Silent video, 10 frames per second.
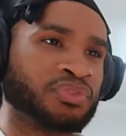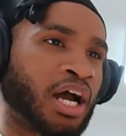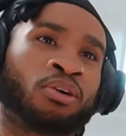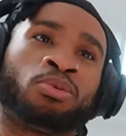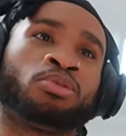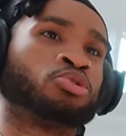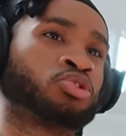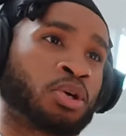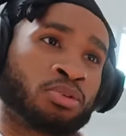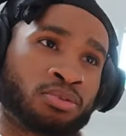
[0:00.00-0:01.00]
I don't want no
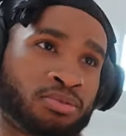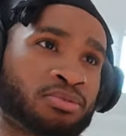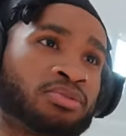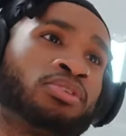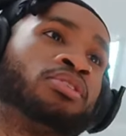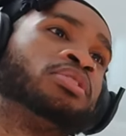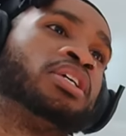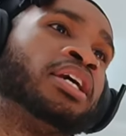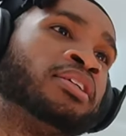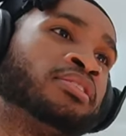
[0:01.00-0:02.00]
smoke. You know what I'm
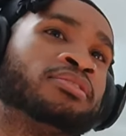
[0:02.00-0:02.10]
saying?